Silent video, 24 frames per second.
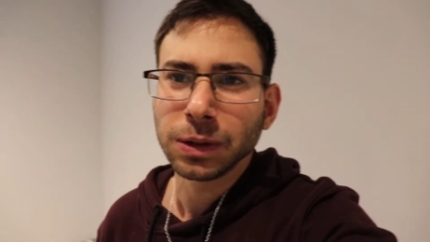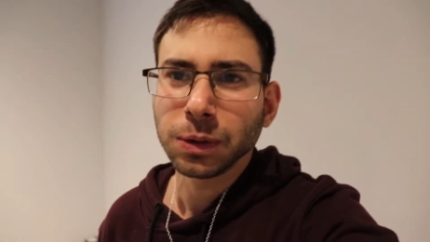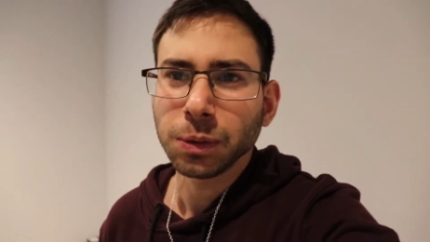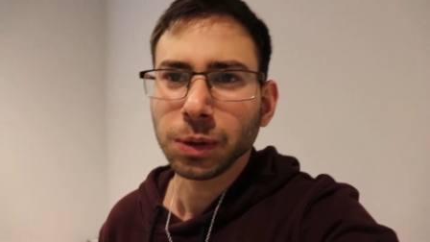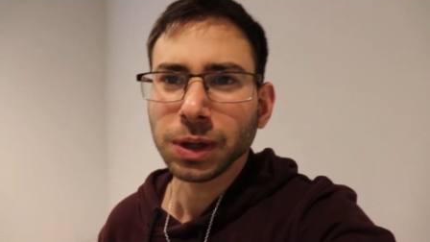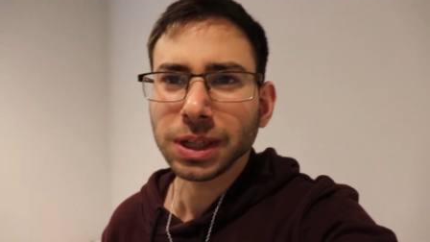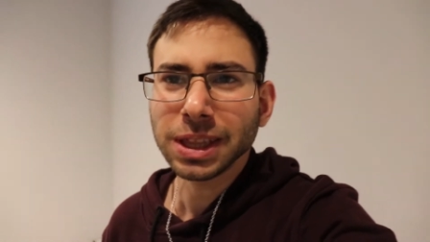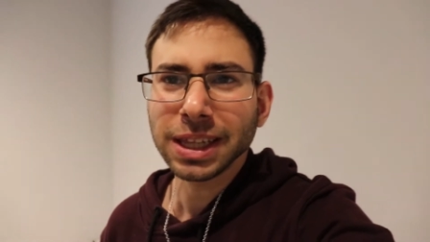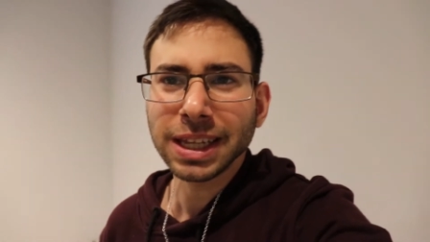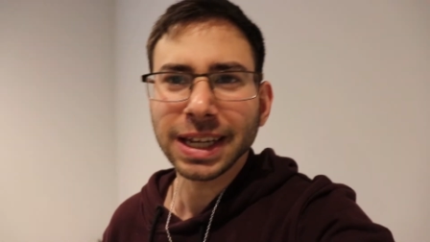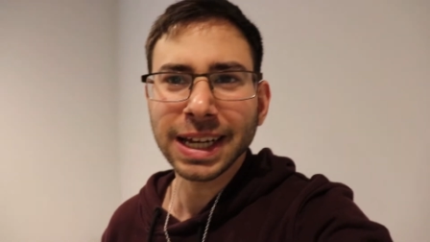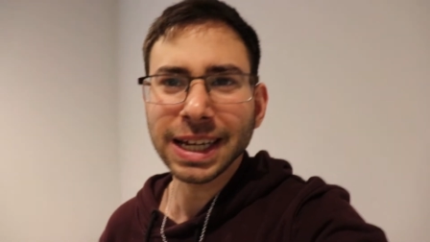
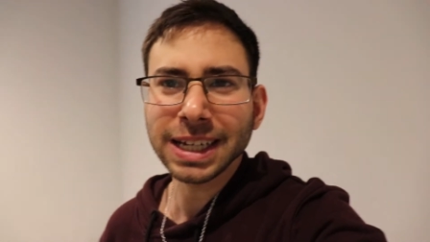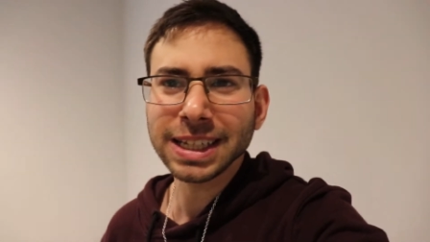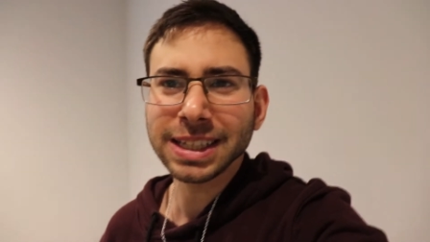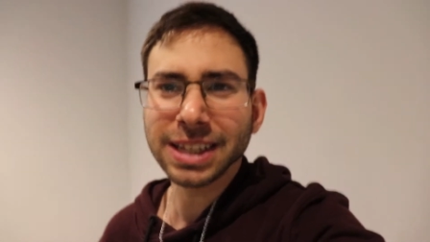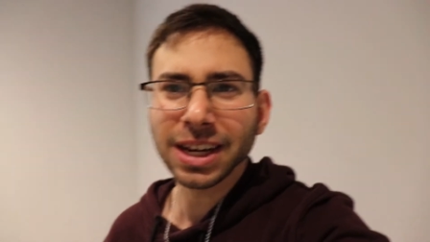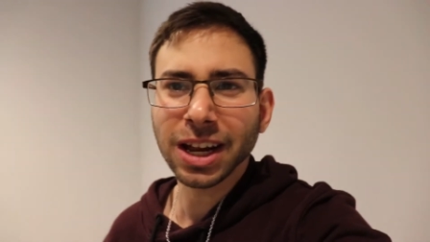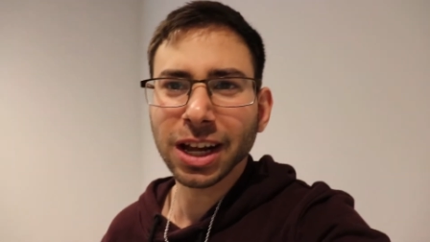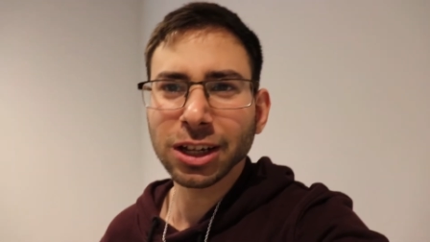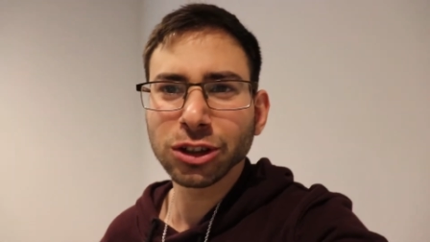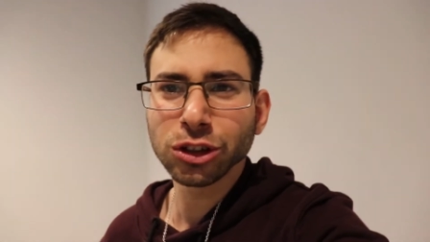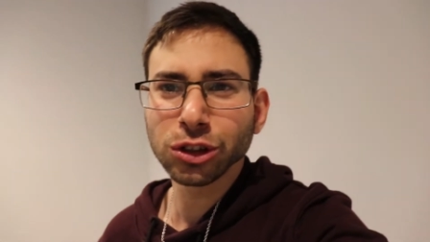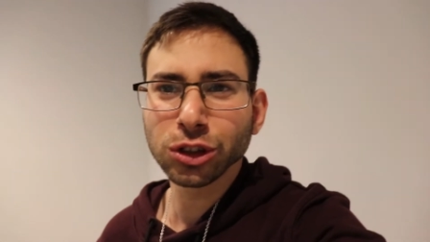What the heck
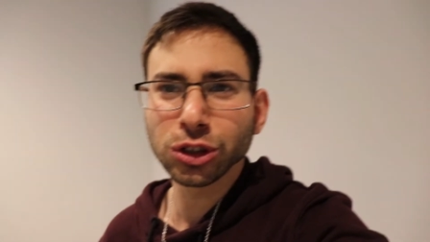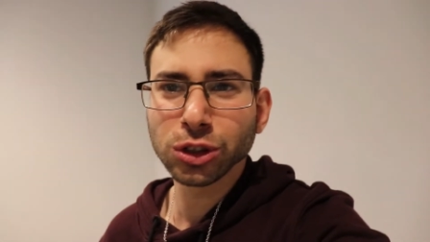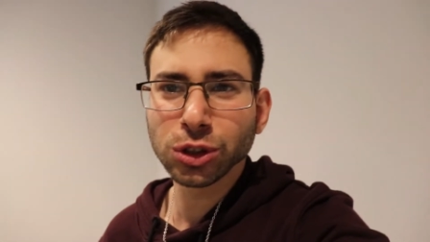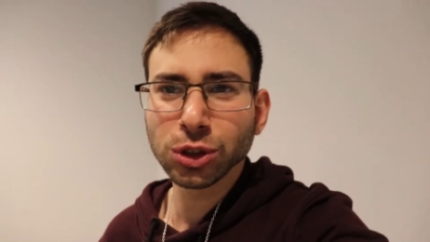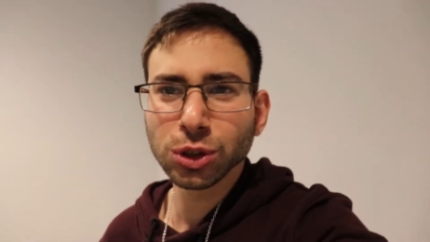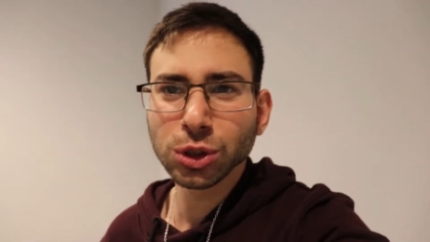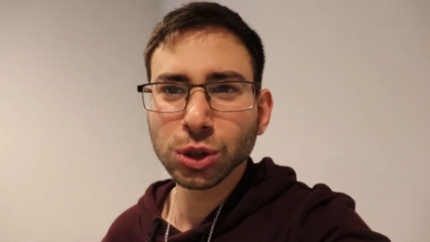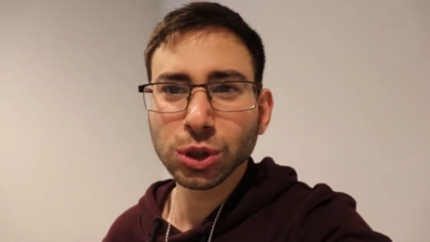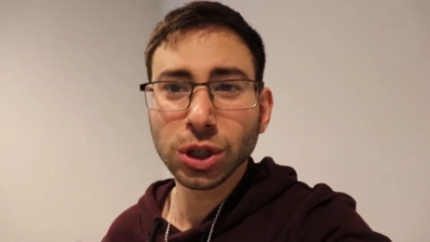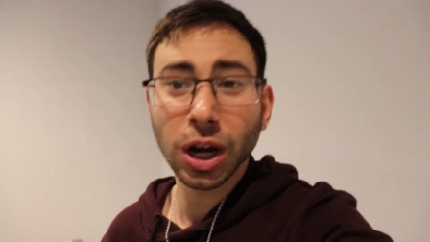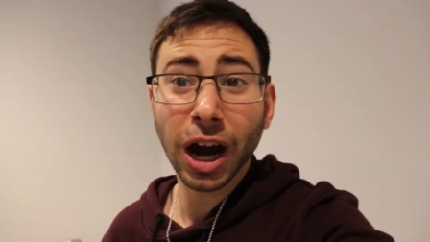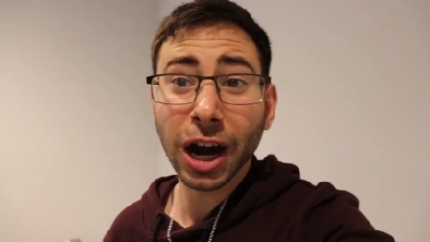did I just
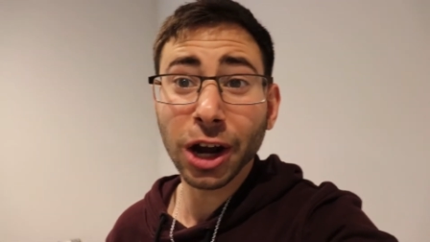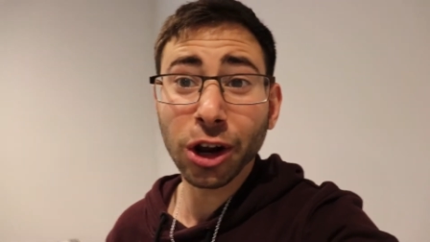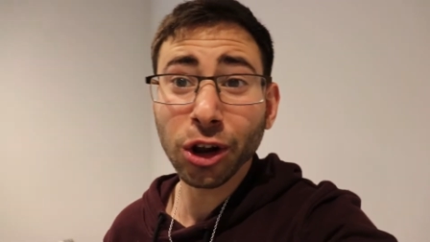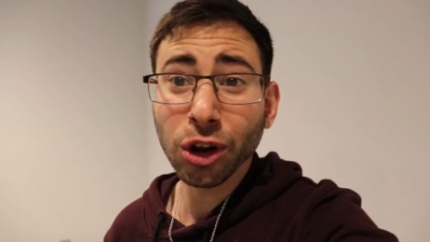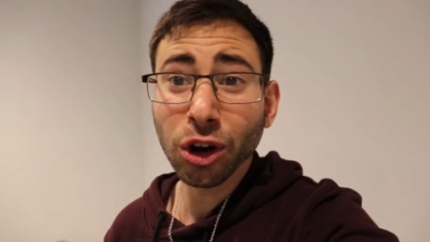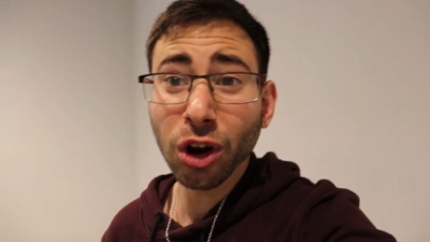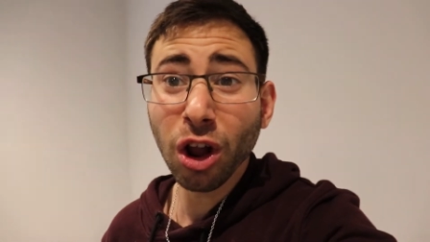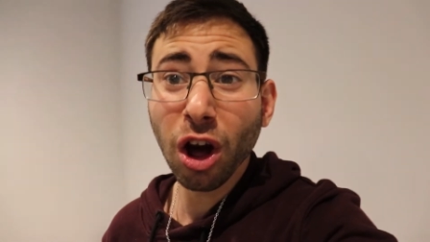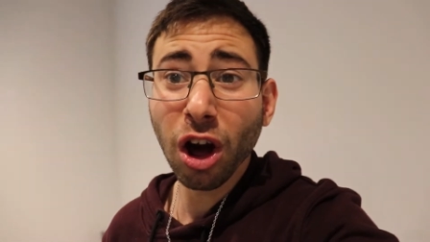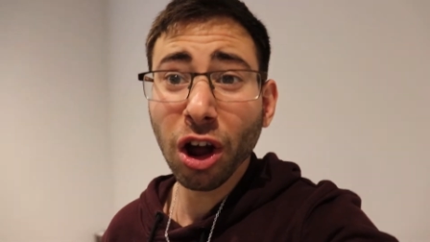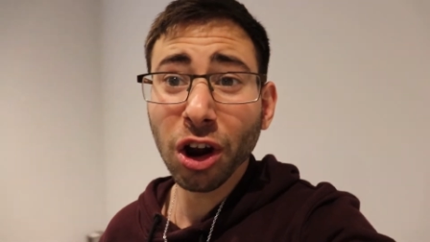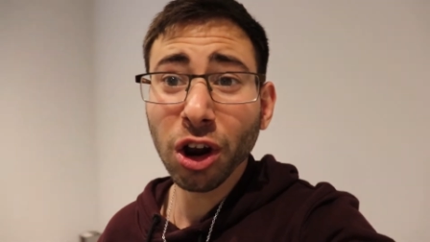do? I
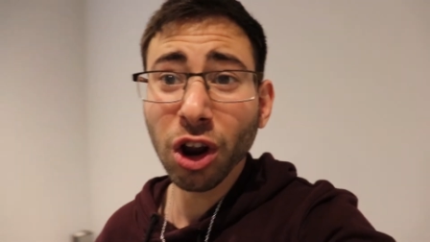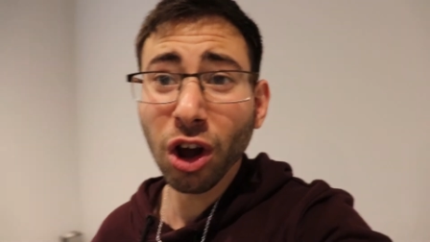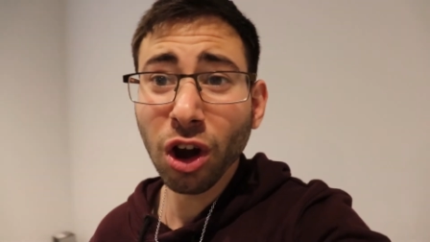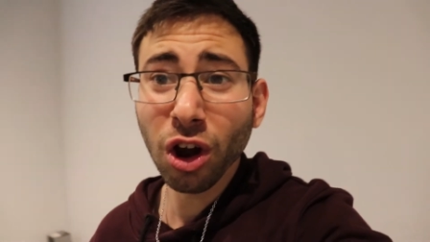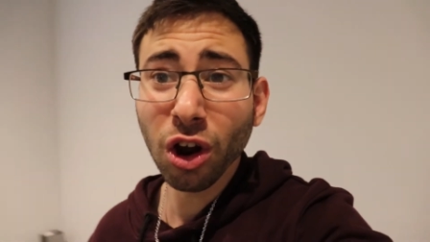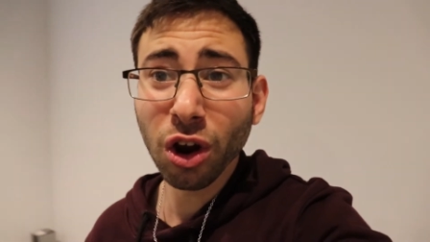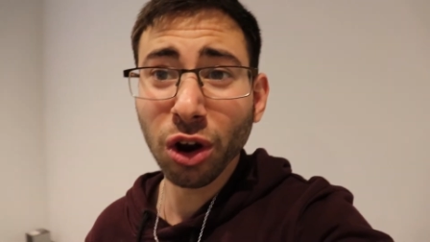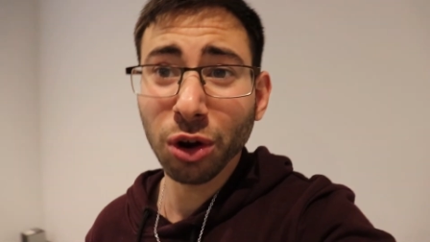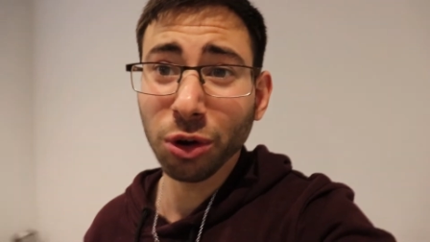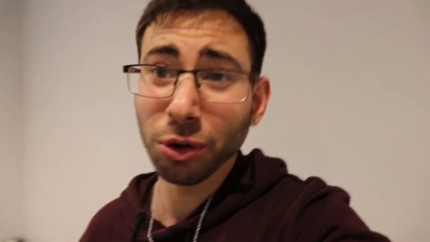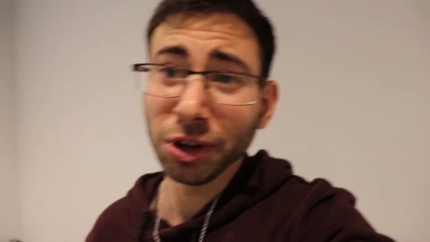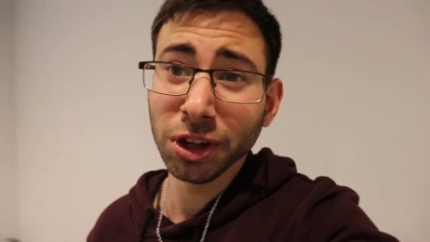do not
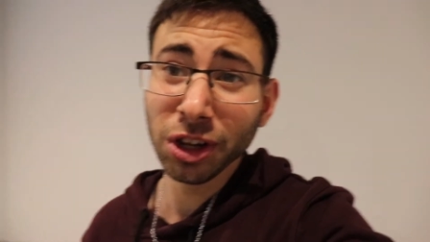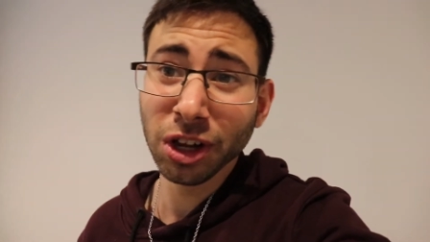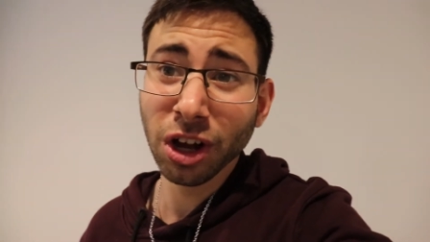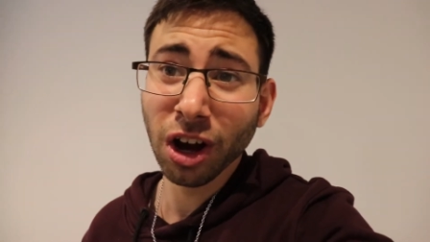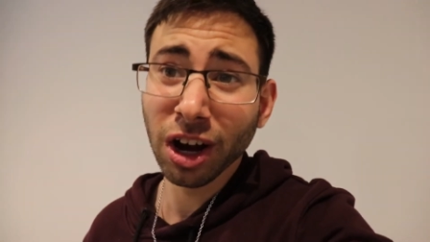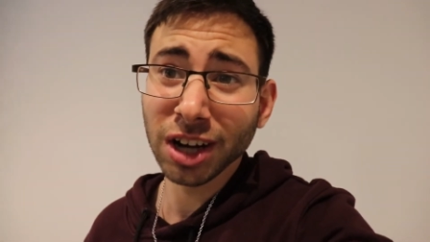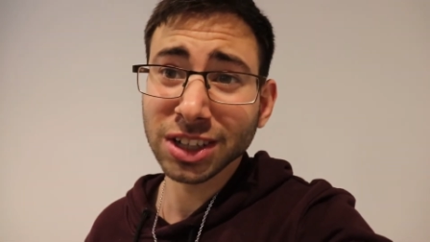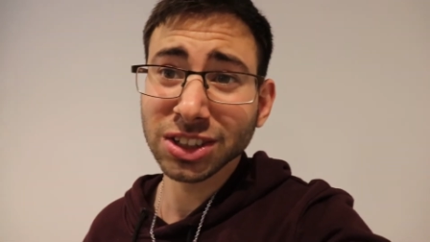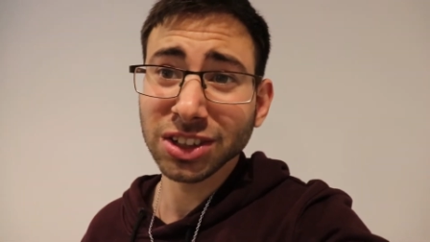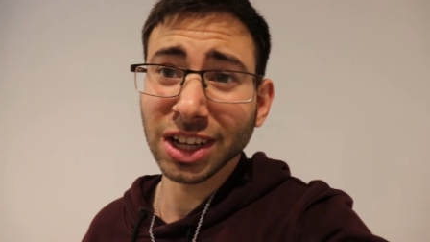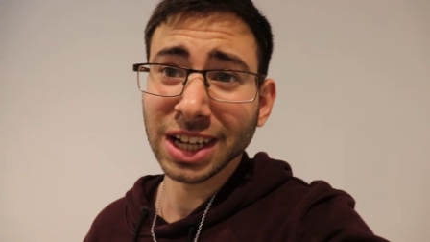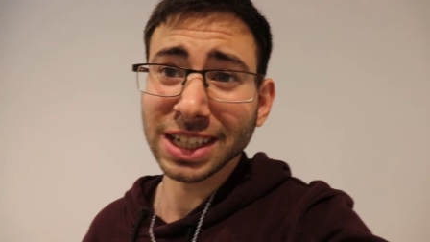know. You
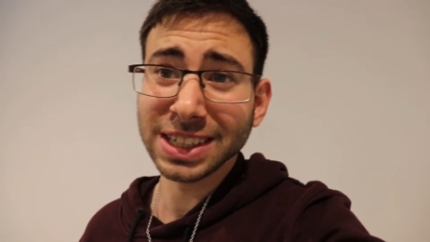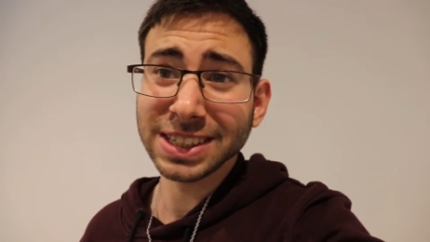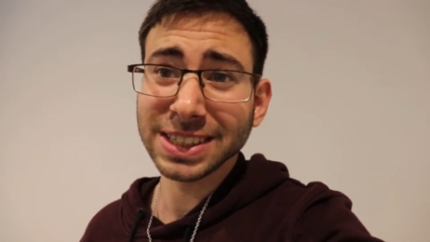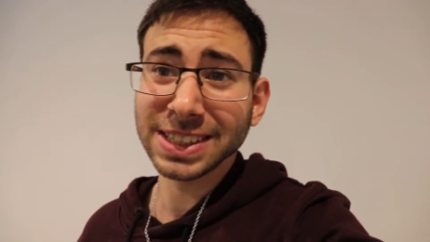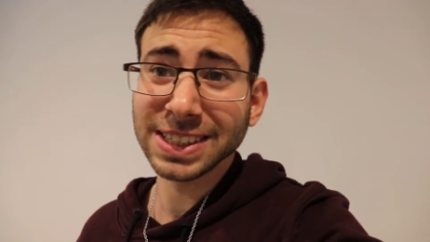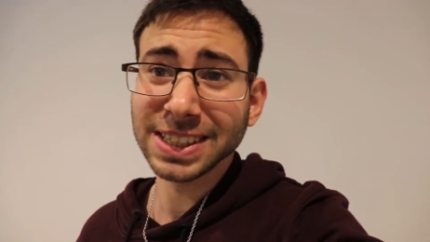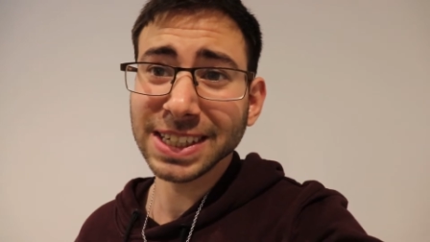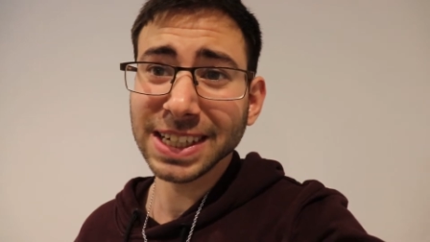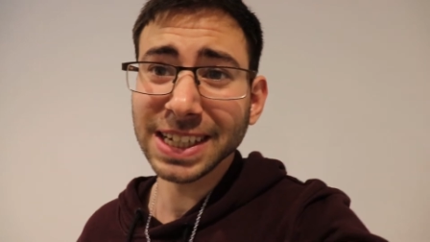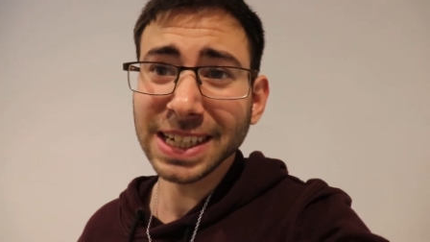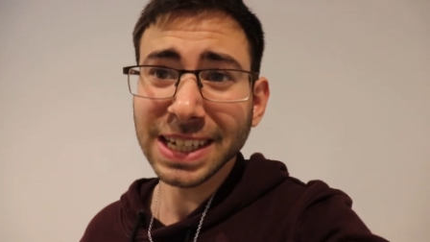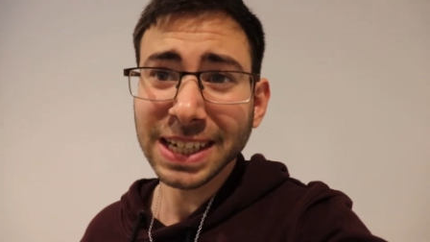guys like to
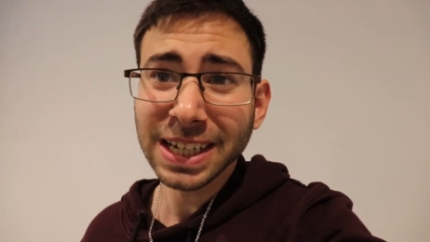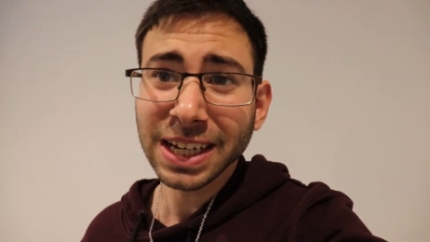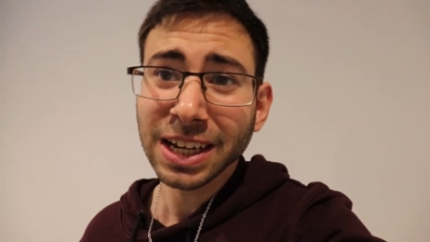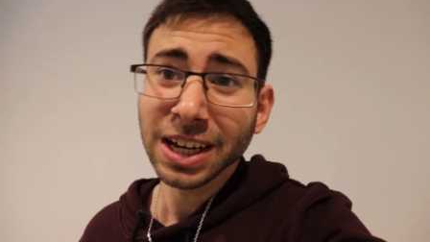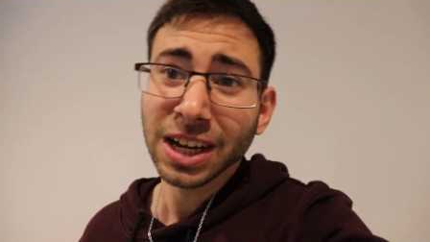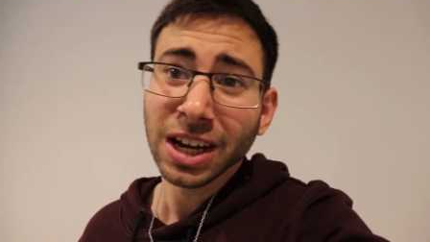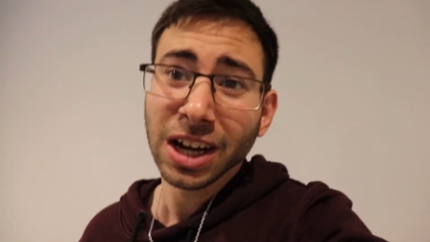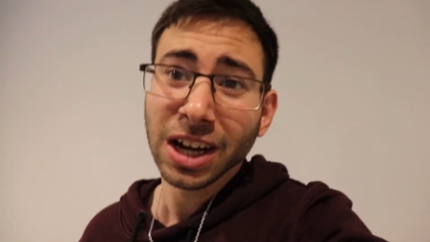see?